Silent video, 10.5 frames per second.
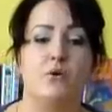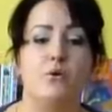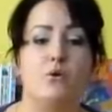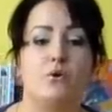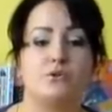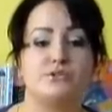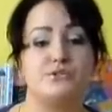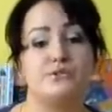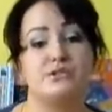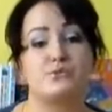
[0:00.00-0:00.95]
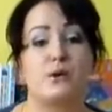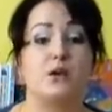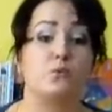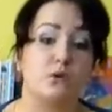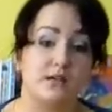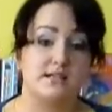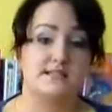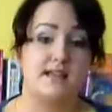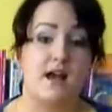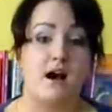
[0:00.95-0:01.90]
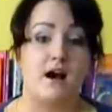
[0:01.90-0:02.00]
Or students write words
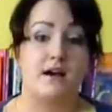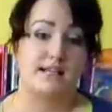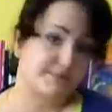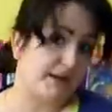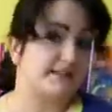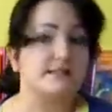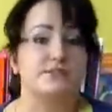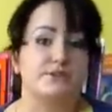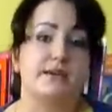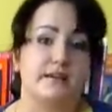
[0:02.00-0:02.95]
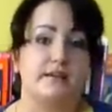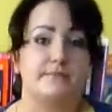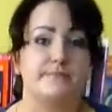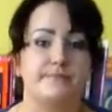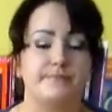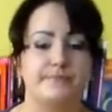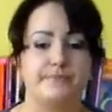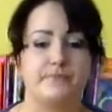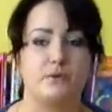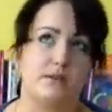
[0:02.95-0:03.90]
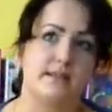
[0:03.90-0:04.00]
they are expecting to hear
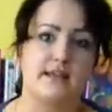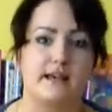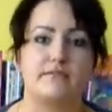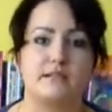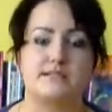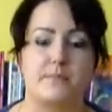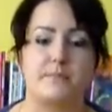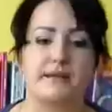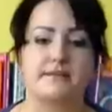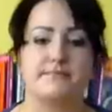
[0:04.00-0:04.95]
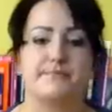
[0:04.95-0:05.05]
when they have the topic.